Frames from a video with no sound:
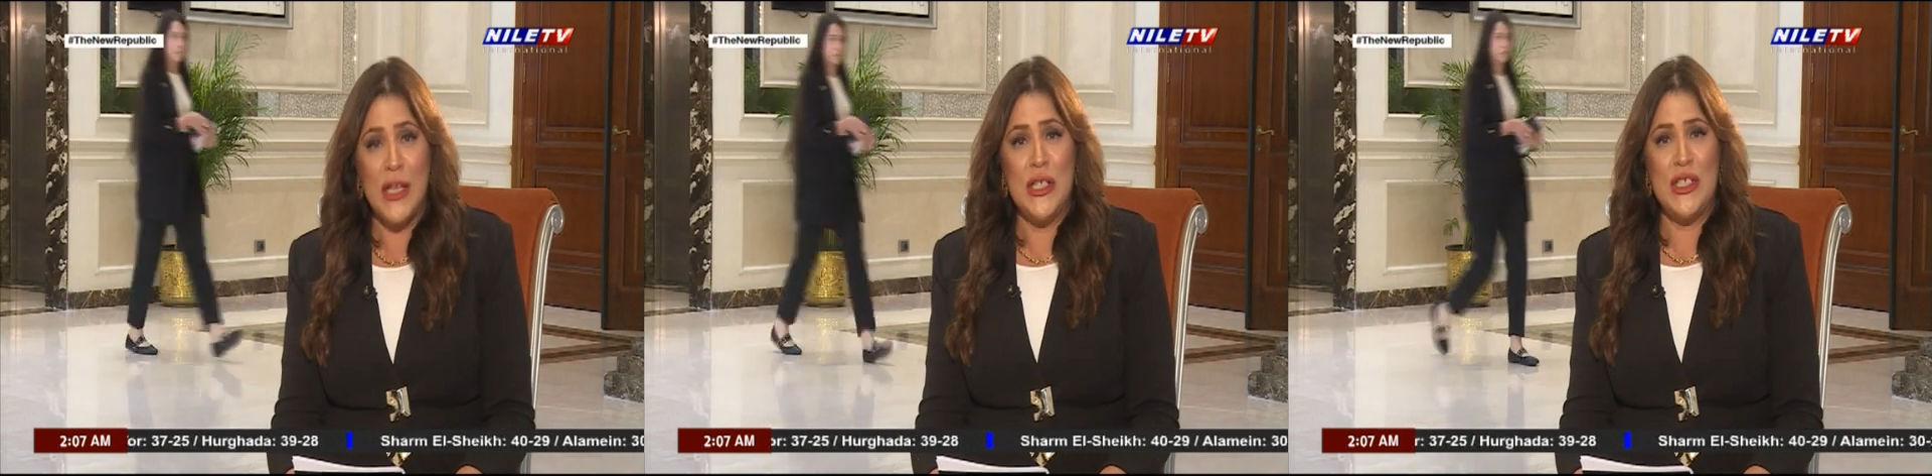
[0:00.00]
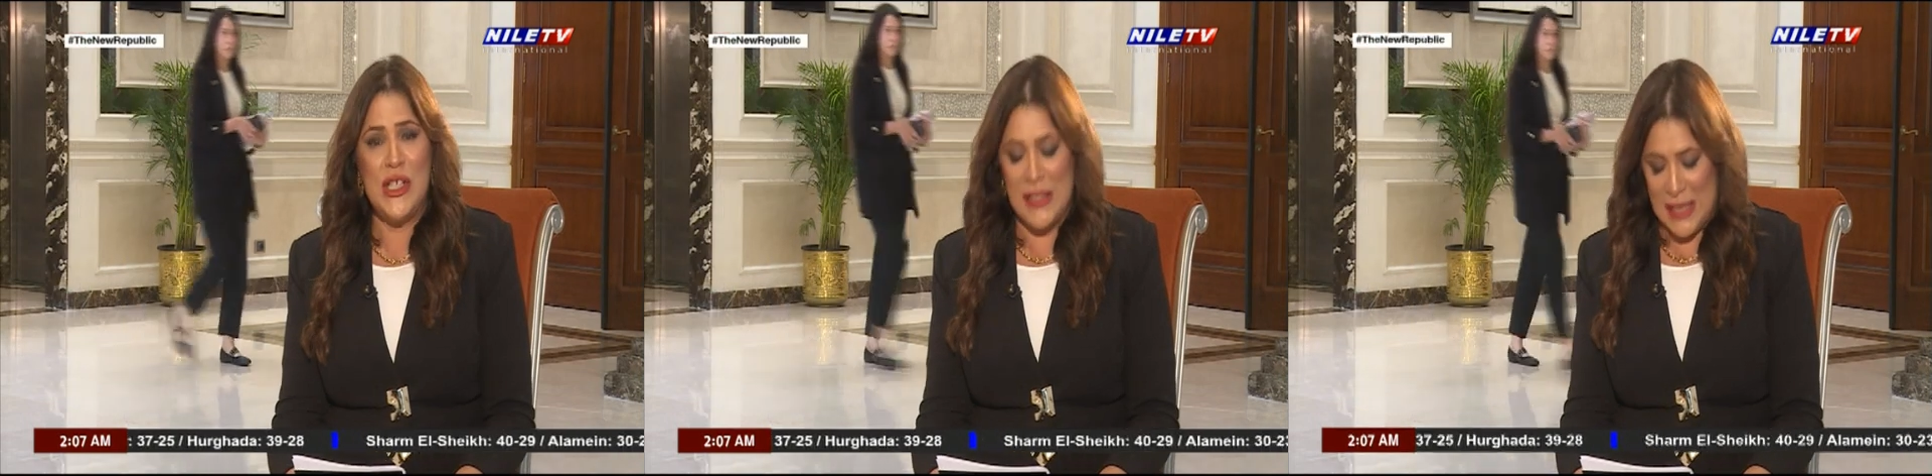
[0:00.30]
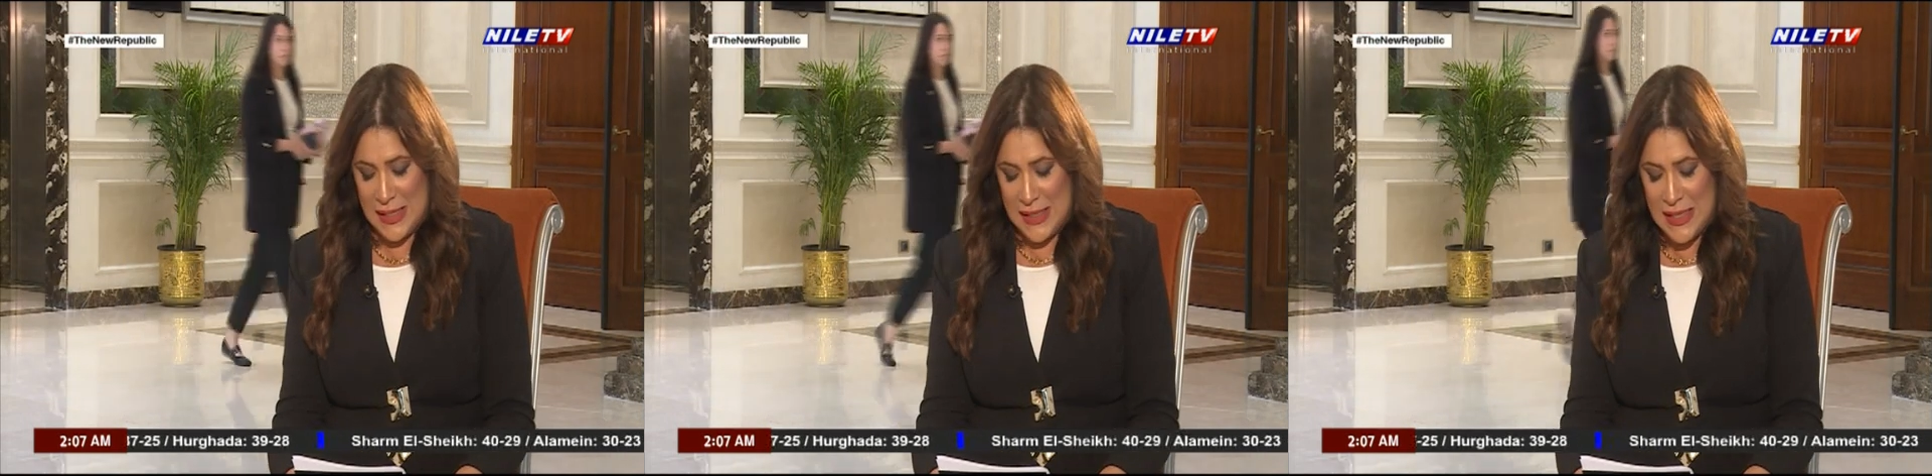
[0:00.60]
She is
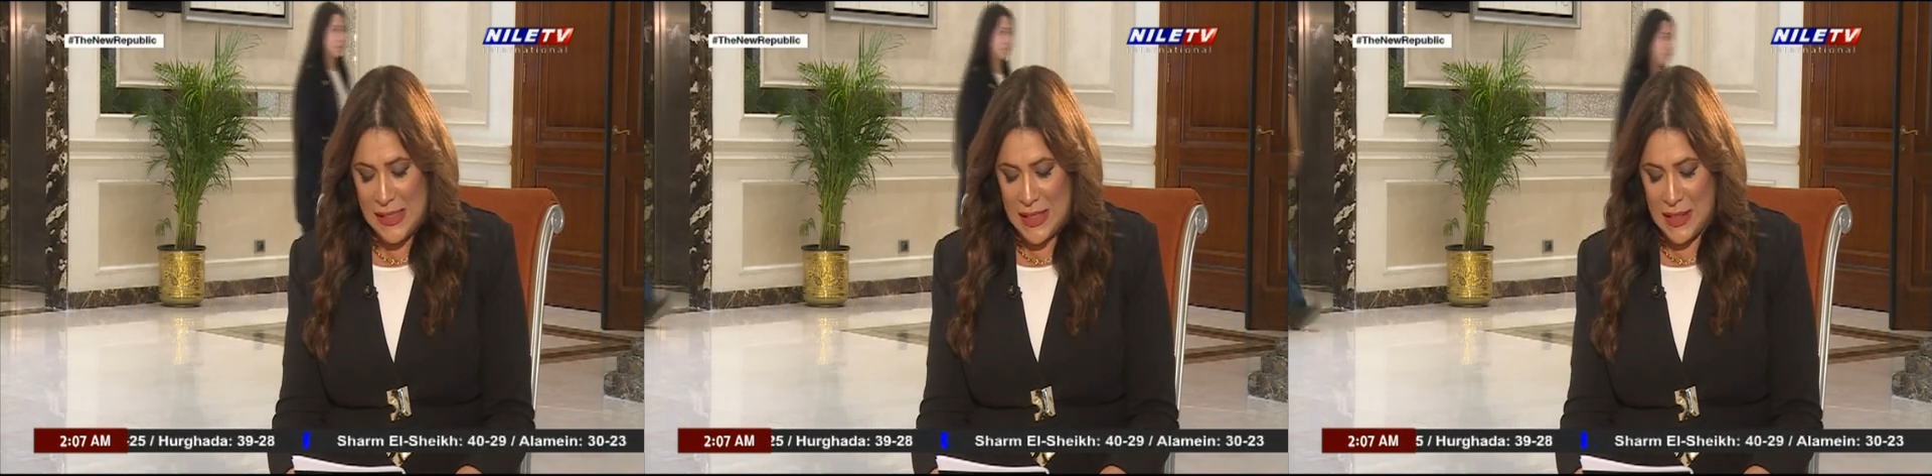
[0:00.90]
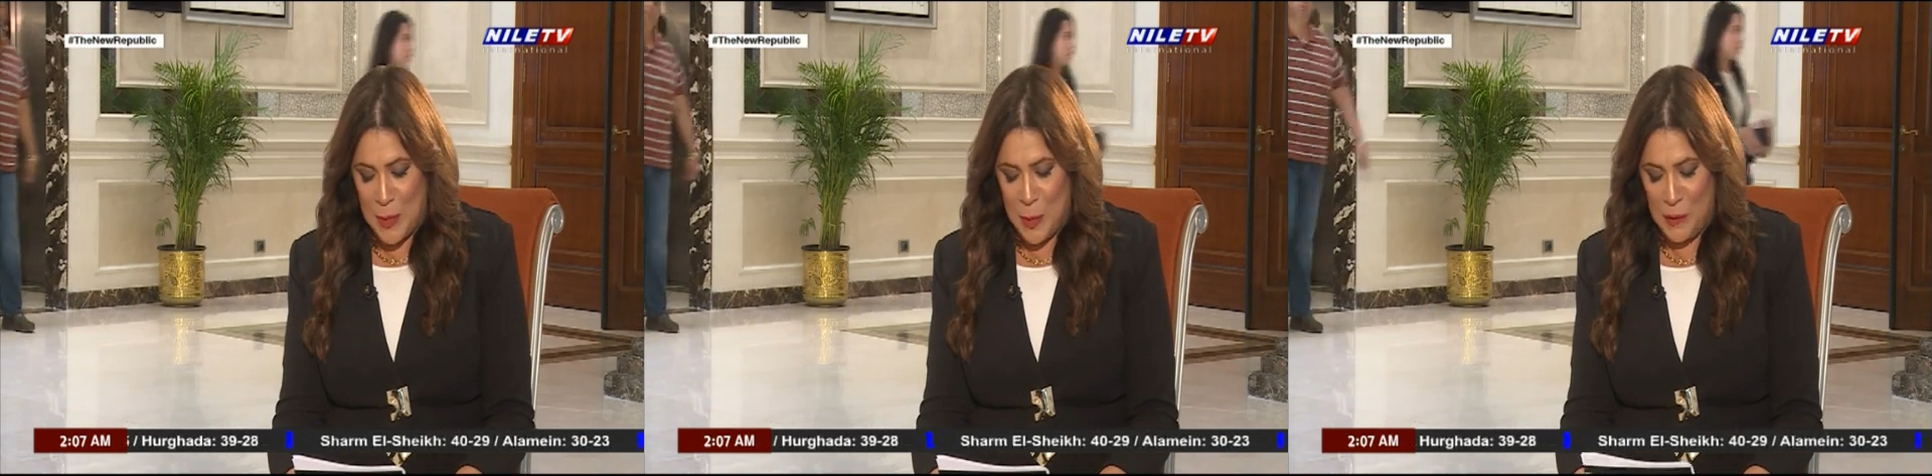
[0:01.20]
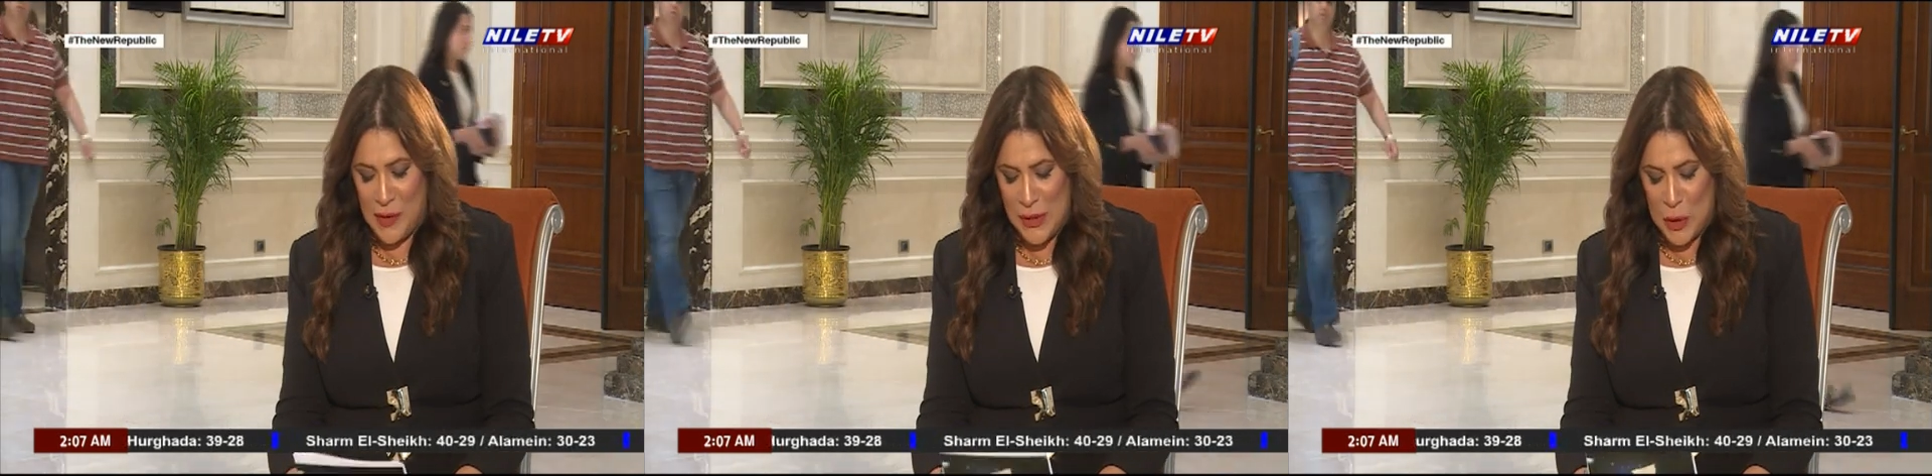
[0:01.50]
Assistant
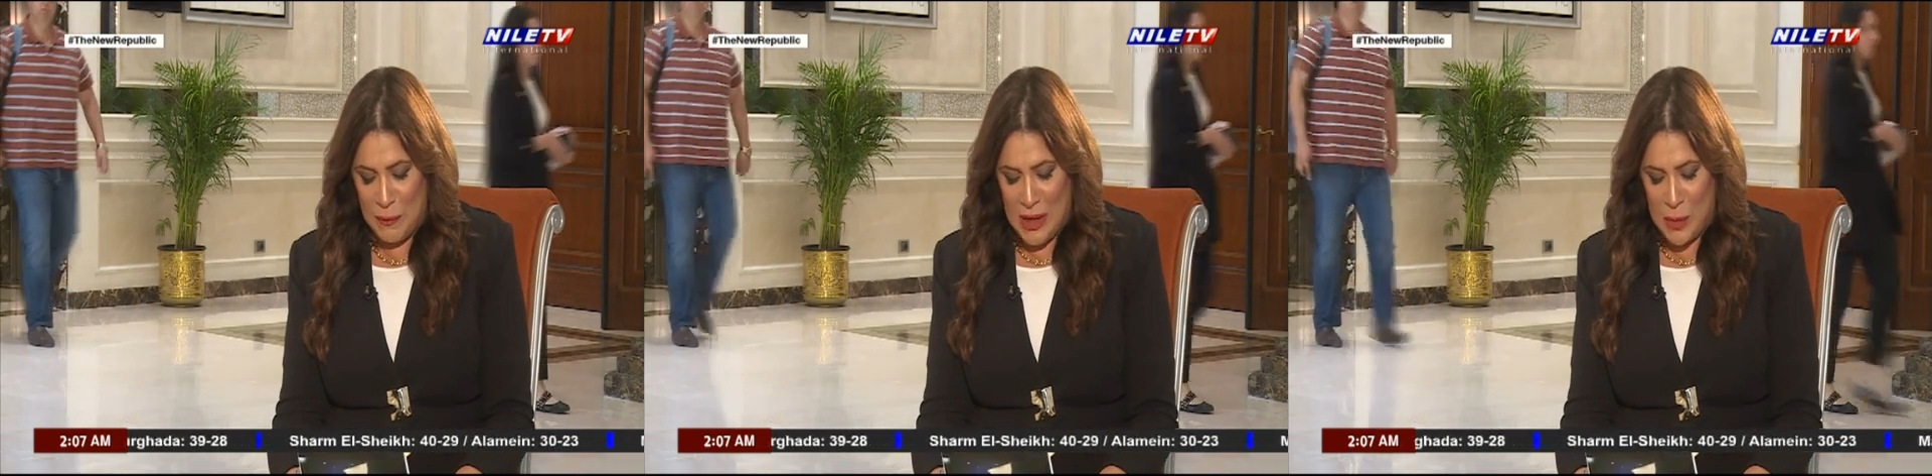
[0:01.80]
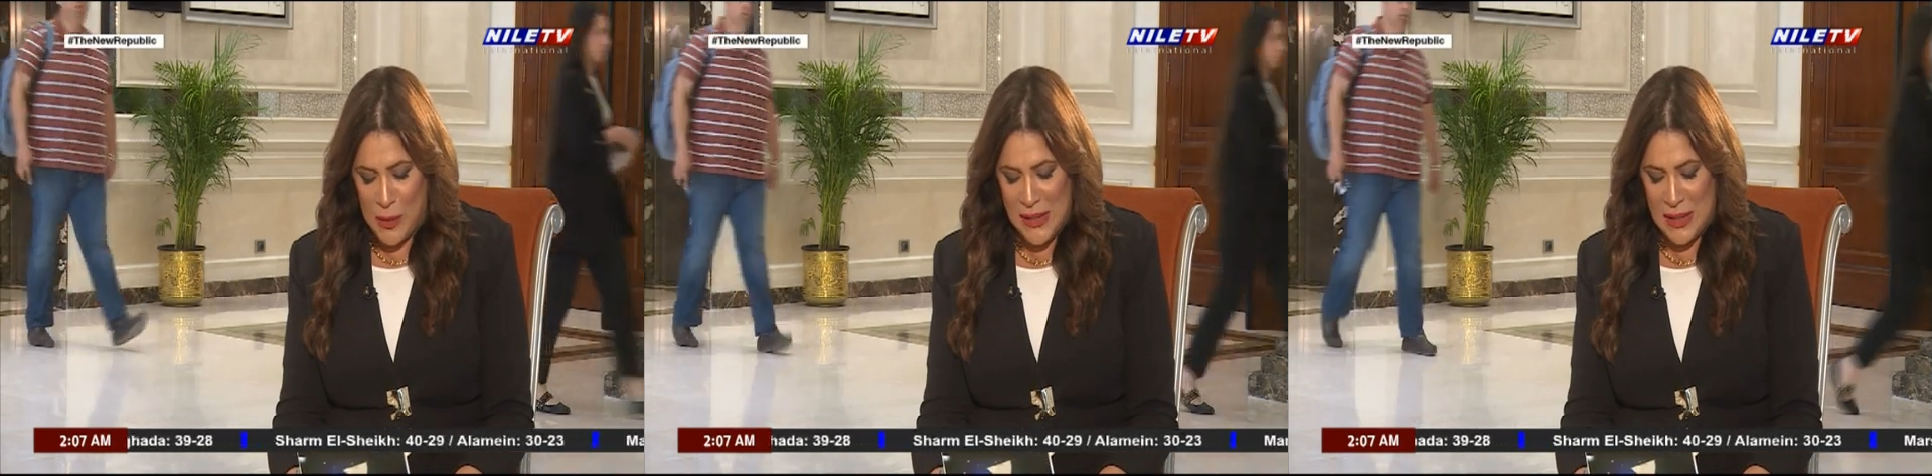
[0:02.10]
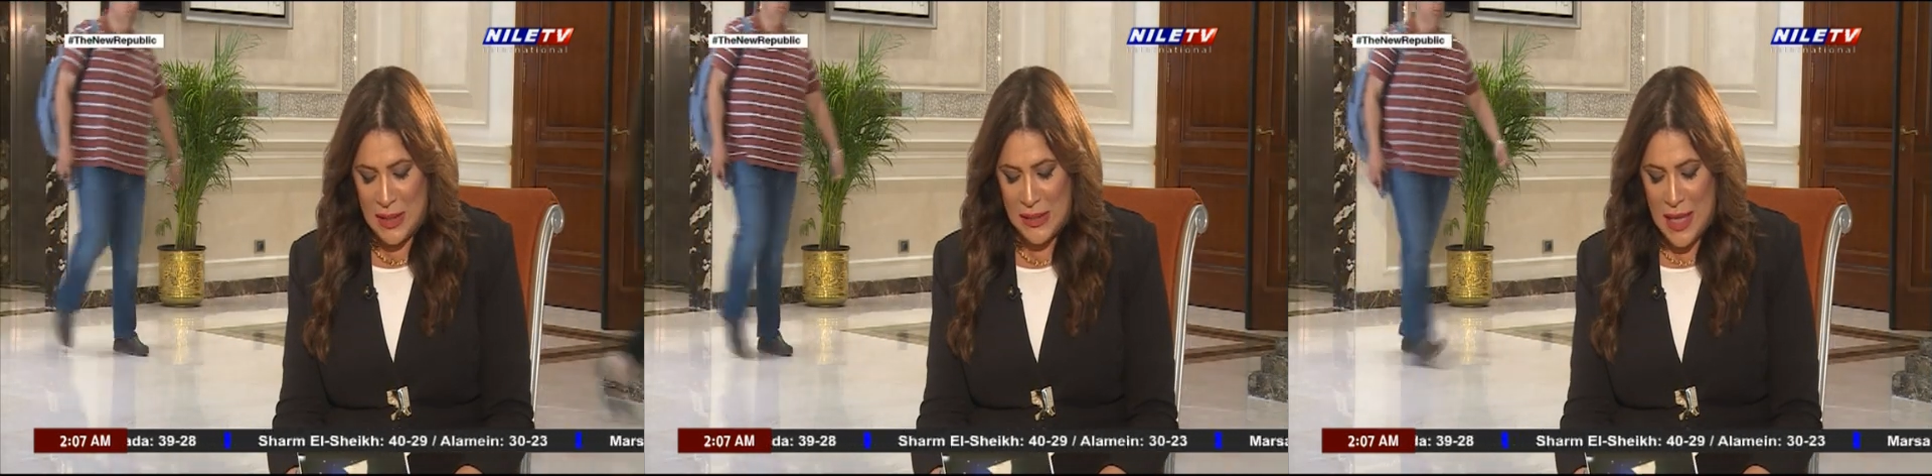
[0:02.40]
Professor of
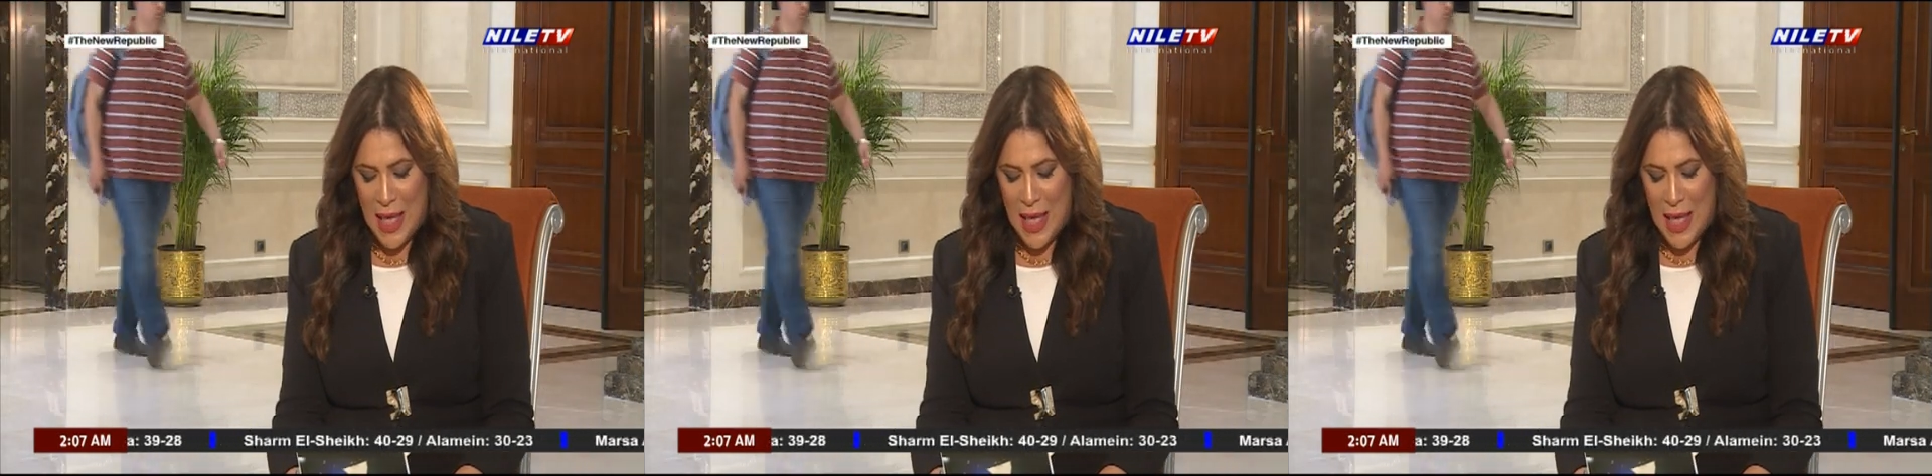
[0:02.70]
Linguistics